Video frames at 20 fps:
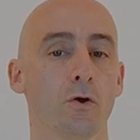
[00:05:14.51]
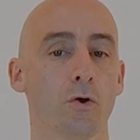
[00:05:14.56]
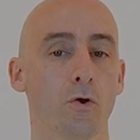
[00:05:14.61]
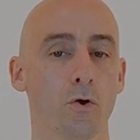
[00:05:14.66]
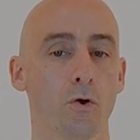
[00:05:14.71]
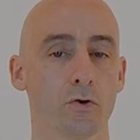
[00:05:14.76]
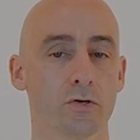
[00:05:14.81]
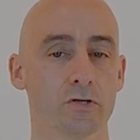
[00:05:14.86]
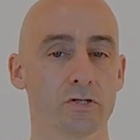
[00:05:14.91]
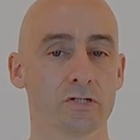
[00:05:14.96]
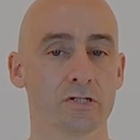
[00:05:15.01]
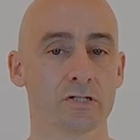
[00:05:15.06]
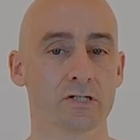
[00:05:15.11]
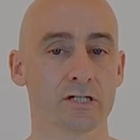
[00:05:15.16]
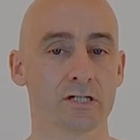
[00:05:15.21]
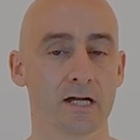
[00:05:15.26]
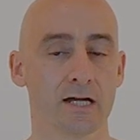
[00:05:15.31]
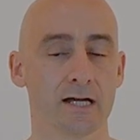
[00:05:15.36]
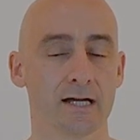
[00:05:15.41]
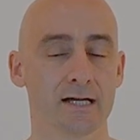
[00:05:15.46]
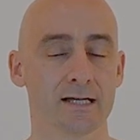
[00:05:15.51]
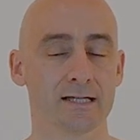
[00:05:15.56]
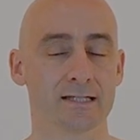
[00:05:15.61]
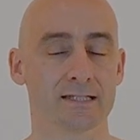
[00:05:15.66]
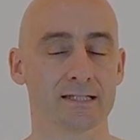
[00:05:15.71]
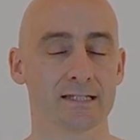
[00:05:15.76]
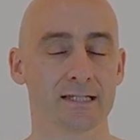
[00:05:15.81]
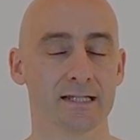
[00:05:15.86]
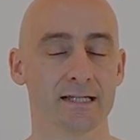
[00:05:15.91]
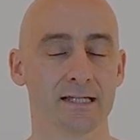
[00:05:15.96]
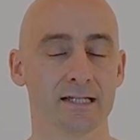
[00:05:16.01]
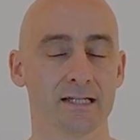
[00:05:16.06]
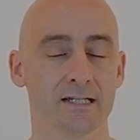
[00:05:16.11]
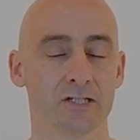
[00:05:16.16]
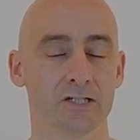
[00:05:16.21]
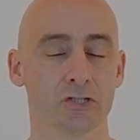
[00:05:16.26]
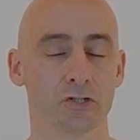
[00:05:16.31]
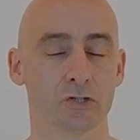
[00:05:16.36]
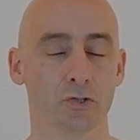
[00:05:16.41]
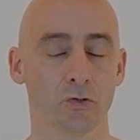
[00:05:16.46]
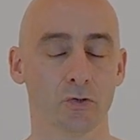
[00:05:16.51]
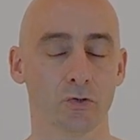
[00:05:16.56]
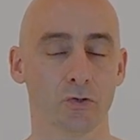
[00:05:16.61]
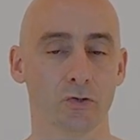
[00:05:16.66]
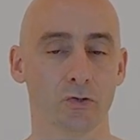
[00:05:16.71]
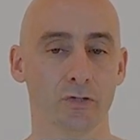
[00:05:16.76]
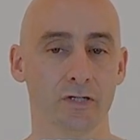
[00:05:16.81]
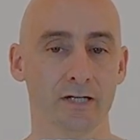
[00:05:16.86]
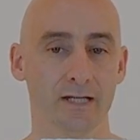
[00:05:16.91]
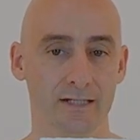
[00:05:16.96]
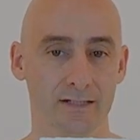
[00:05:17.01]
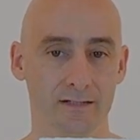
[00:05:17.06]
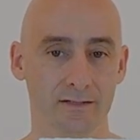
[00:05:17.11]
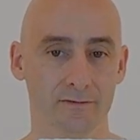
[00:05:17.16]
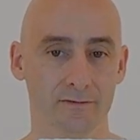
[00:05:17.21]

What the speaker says: Hon Sha Sho Nen.